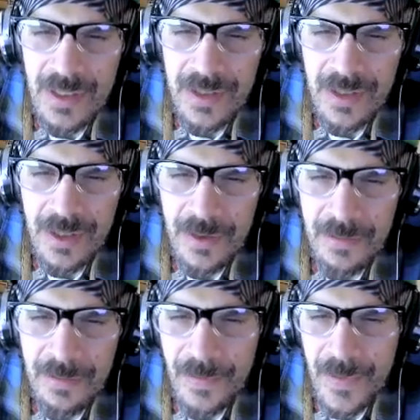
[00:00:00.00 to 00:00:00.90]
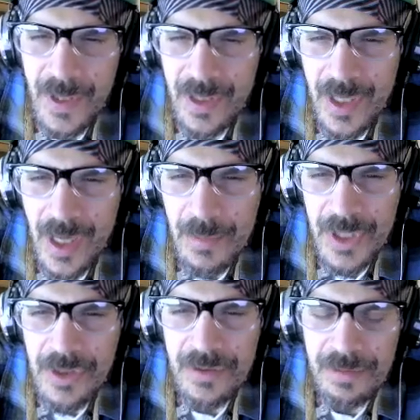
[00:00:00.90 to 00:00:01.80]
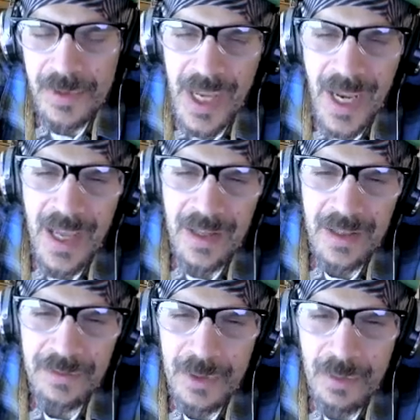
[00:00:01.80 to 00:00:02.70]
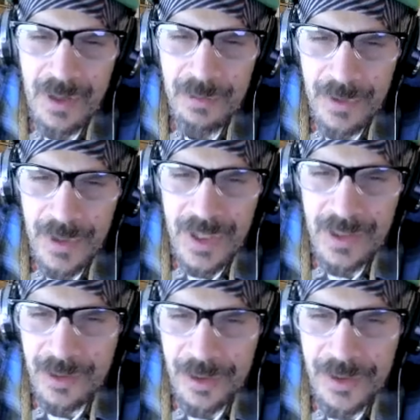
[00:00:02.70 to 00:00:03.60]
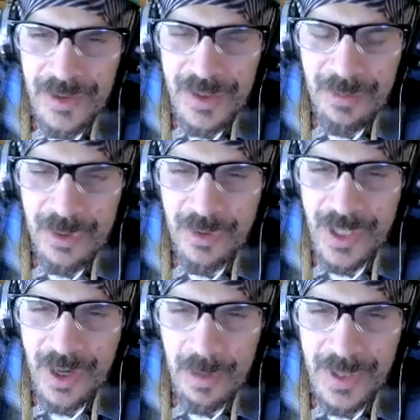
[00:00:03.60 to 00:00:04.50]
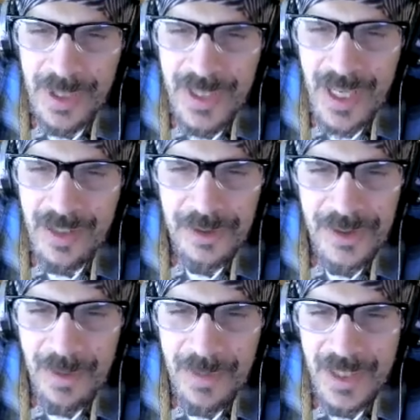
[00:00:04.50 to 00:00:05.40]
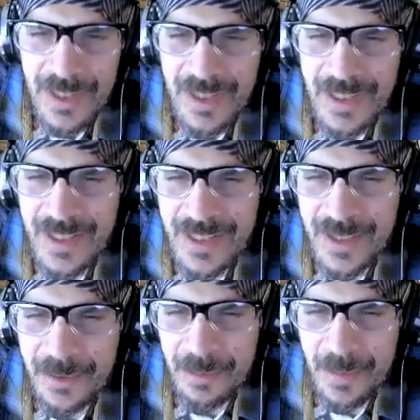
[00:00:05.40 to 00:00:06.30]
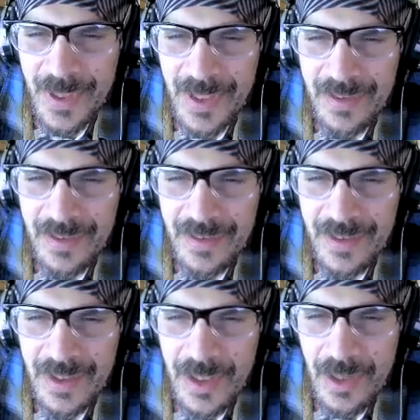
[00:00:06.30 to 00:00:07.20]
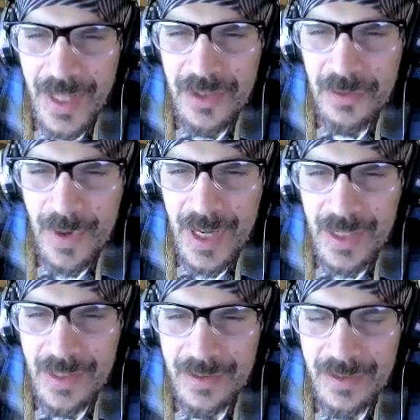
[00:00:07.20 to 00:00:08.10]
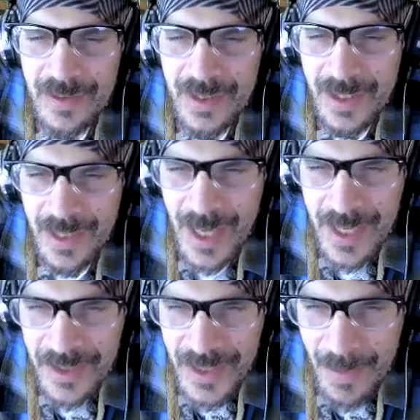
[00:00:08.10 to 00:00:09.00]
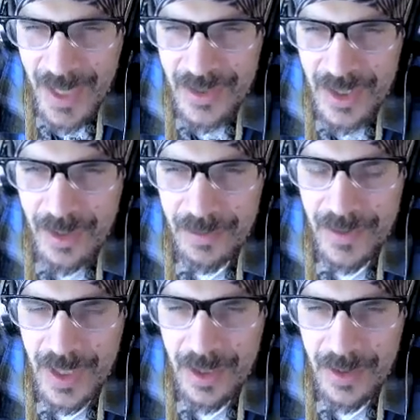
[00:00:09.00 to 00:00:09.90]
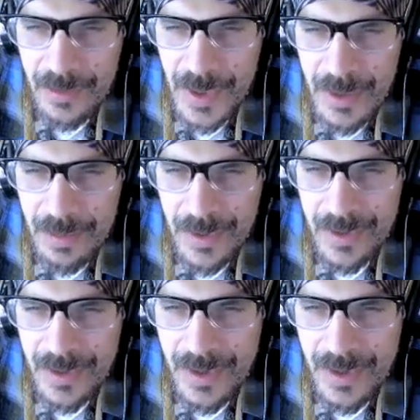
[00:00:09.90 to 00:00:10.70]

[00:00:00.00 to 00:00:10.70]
you know. I mean, you can if you want to really learn some sort of karmic debt or something, but that's why I see myself in other people.